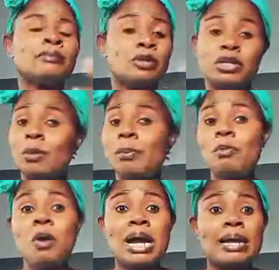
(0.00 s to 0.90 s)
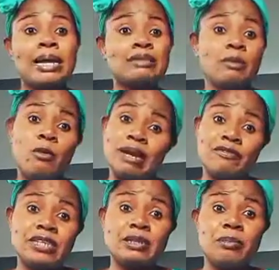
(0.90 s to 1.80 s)
Because some people work against people
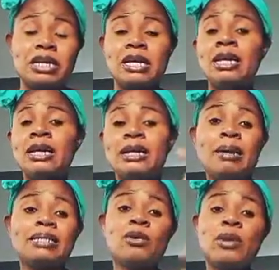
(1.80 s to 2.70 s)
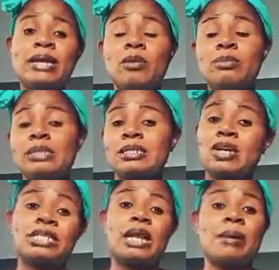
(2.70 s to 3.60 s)
manifesting money. Imagine where they'll be
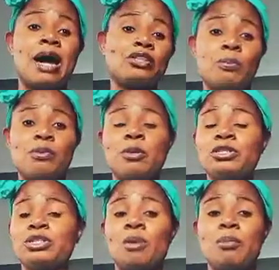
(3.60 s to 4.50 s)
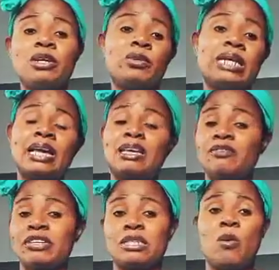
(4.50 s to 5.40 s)
discussing about how to promote you. Somebody will not
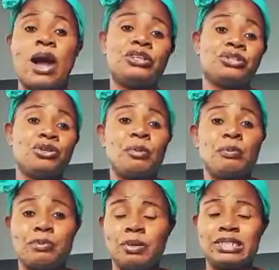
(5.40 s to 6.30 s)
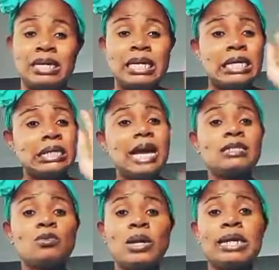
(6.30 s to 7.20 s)
give reason why you should not be promoted. That
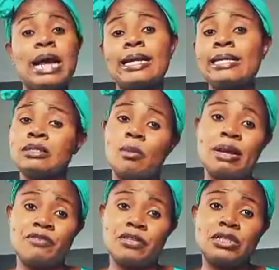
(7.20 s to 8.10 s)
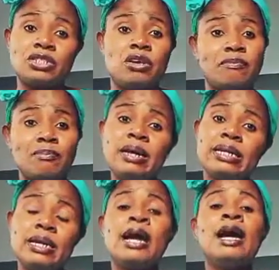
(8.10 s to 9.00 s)
is working against your manifestation of
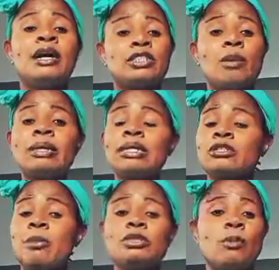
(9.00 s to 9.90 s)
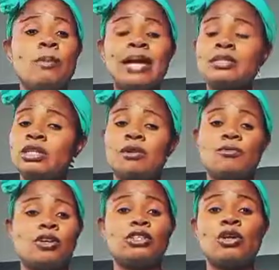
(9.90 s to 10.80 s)
money. Somebody is coming to buy
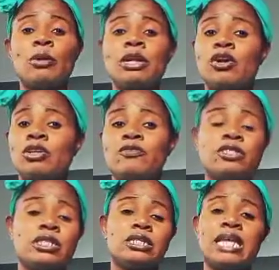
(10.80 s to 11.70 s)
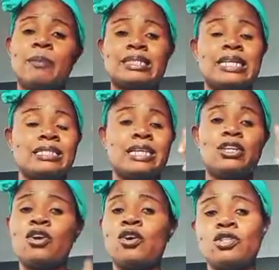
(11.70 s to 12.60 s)
something from you. Somebody confuses that person and say,
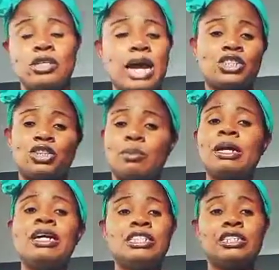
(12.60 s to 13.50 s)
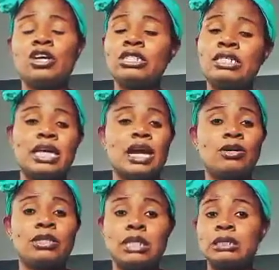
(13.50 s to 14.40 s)
don't go to that shop. She doesn't sell
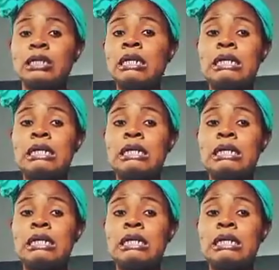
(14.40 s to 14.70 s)
good things.